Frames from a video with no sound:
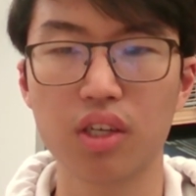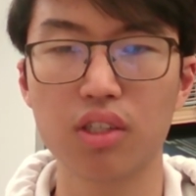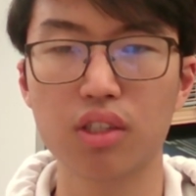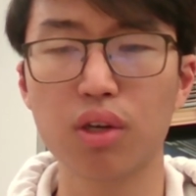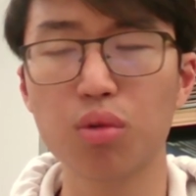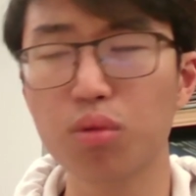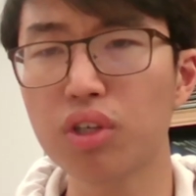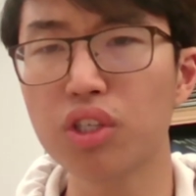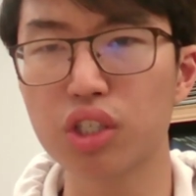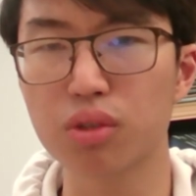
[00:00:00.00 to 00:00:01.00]
So there
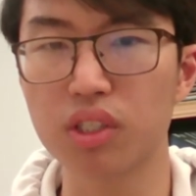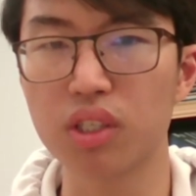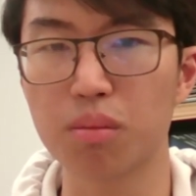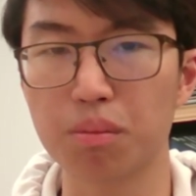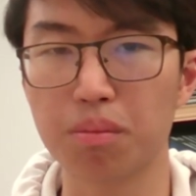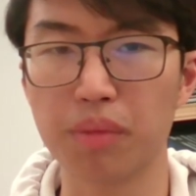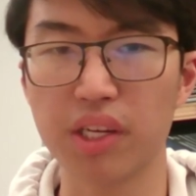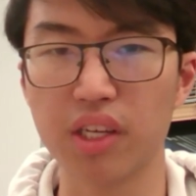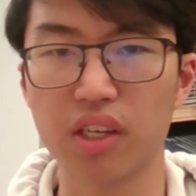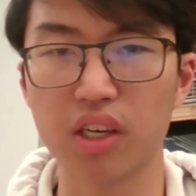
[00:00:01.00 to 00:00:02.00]
really just wasn't
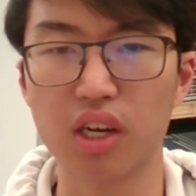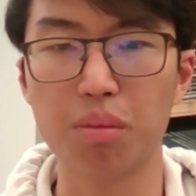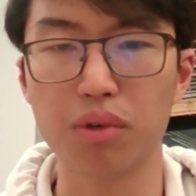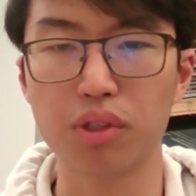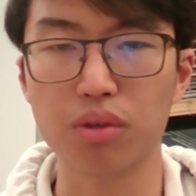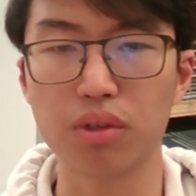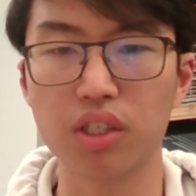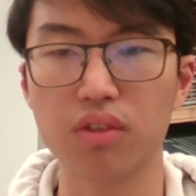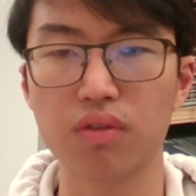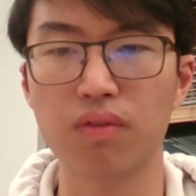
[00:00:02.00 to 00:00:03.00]
many good
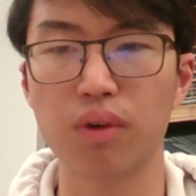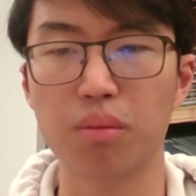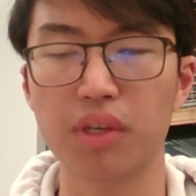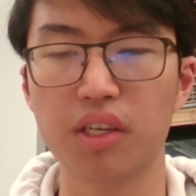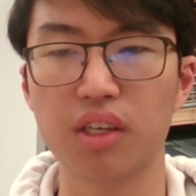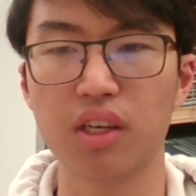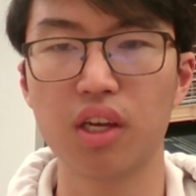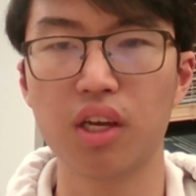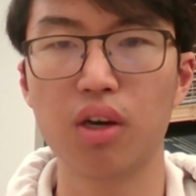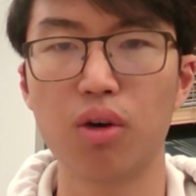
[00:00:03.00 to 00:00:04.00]
opportunities for me
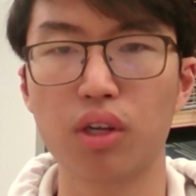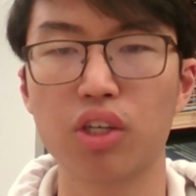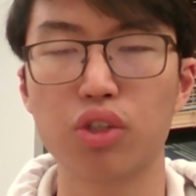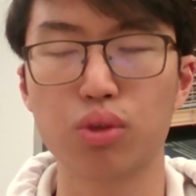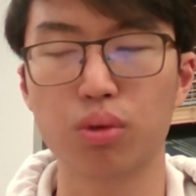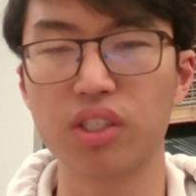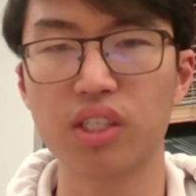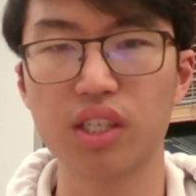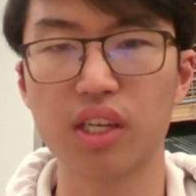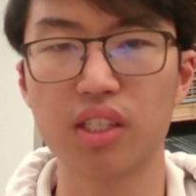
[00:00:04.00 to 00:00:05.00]
or good
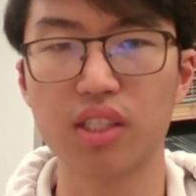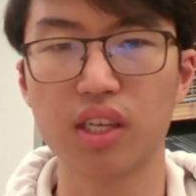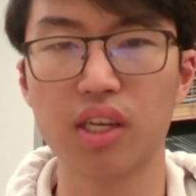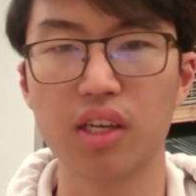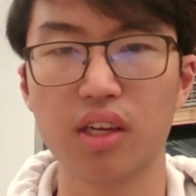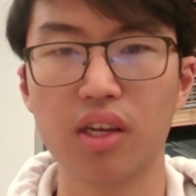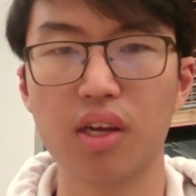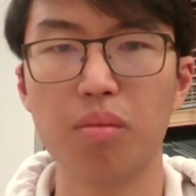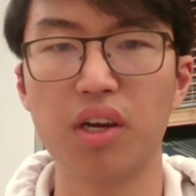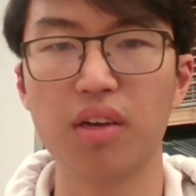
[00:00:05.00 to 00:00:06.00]
choices, I could say.
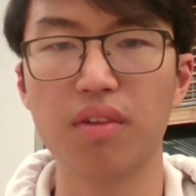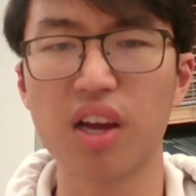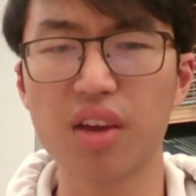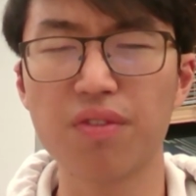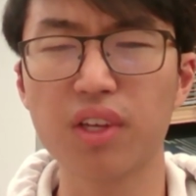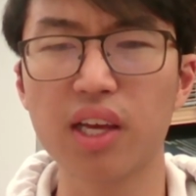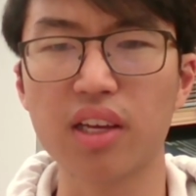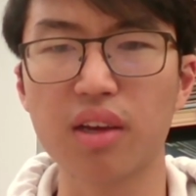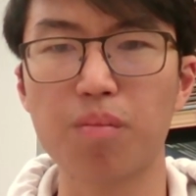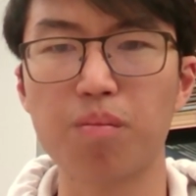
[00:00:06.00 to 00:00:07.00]
But I feel
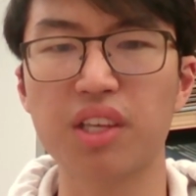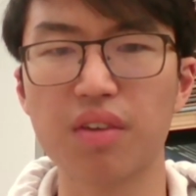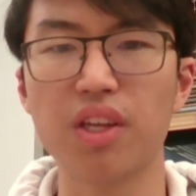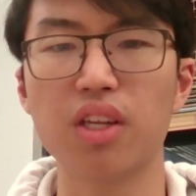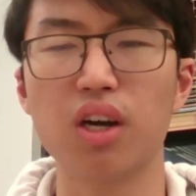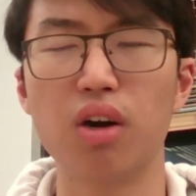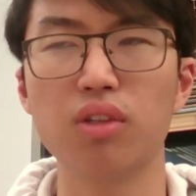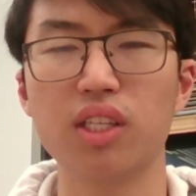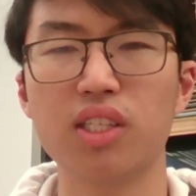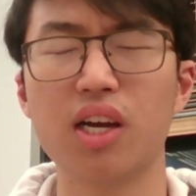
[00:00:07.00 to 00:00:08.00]
like given
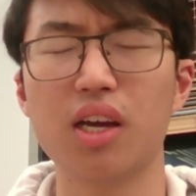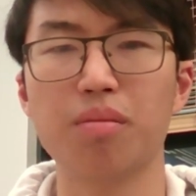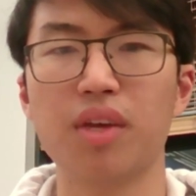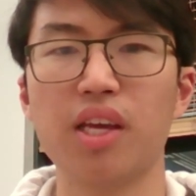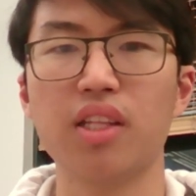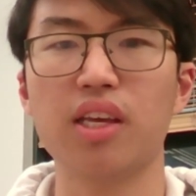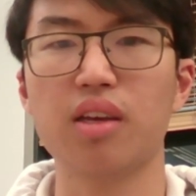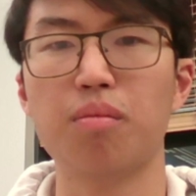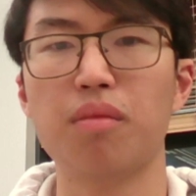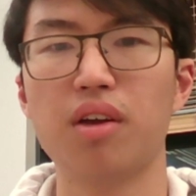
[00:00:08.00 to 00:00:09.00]
all the time and like
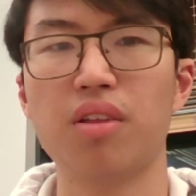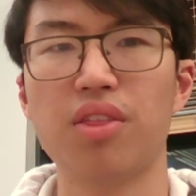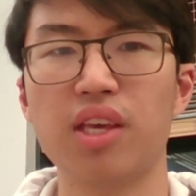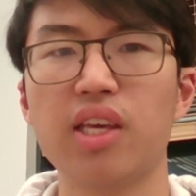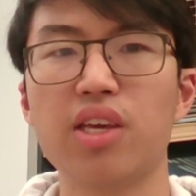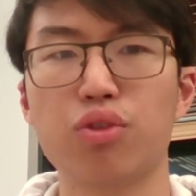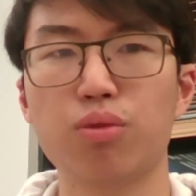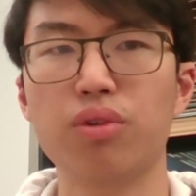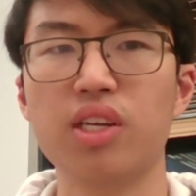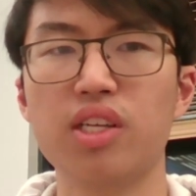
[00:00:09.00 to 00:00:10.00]
thinking
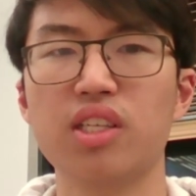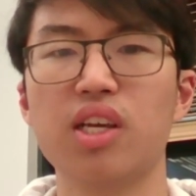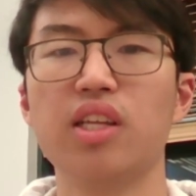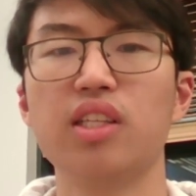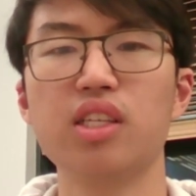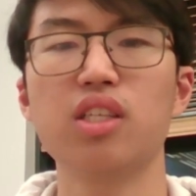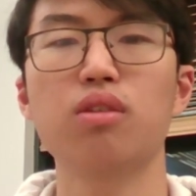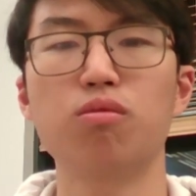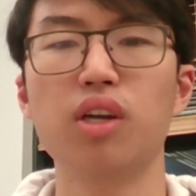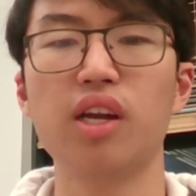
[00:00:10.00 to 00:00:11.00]
through this
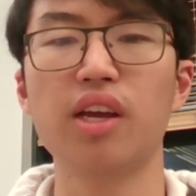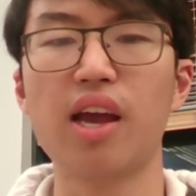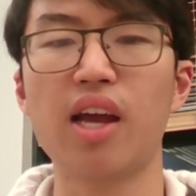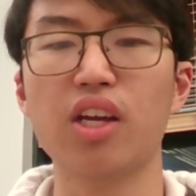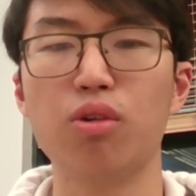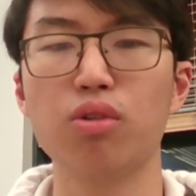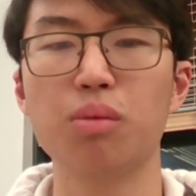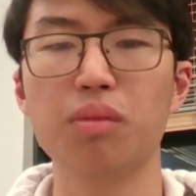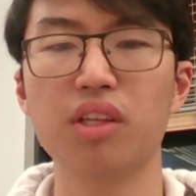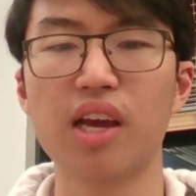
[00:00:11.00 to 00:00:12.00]
is what I
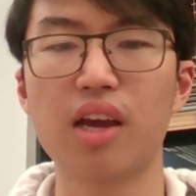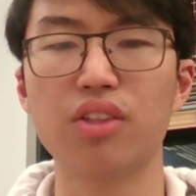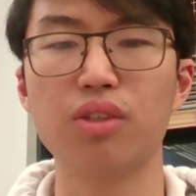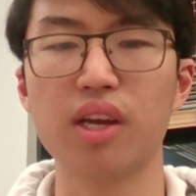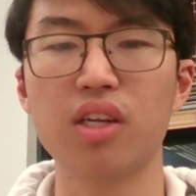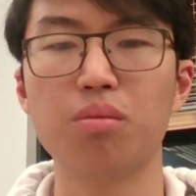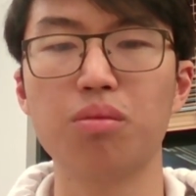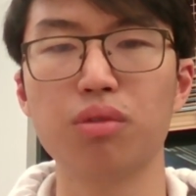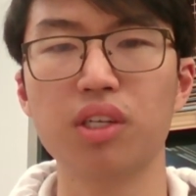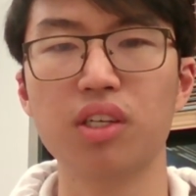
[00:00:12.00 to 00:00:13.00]
ultimately had to end up
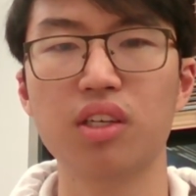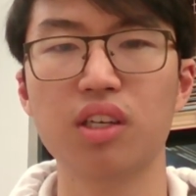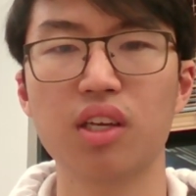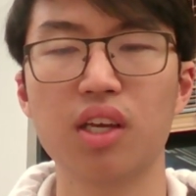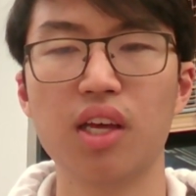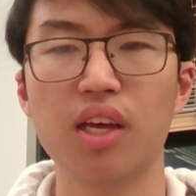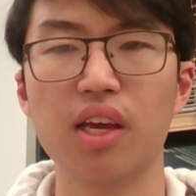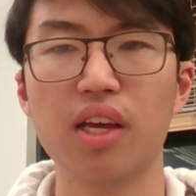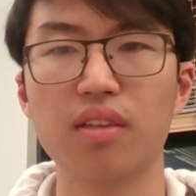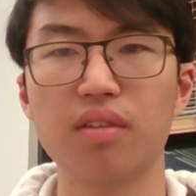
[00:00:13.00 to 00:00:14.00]
doing.
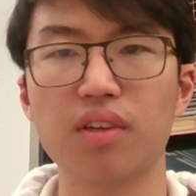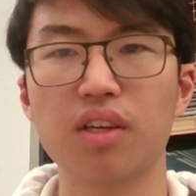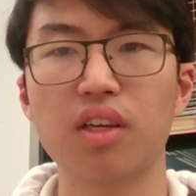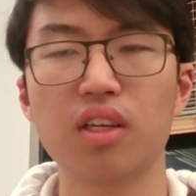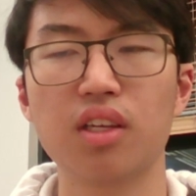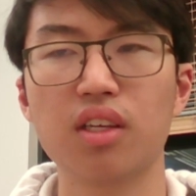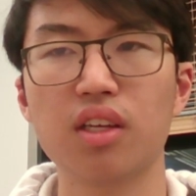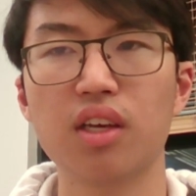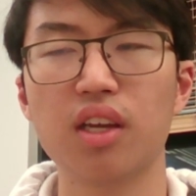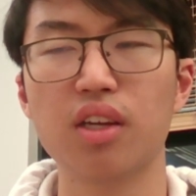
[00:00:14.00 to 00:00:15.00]
And
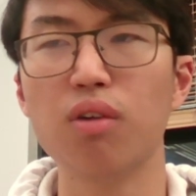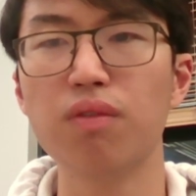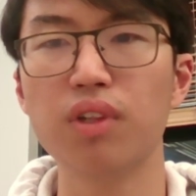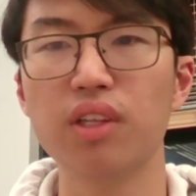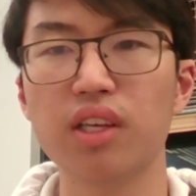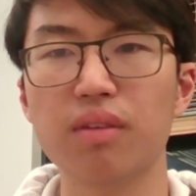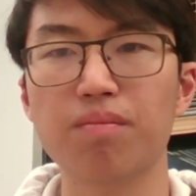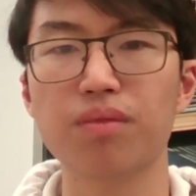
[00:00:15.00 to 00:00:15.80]
hopefully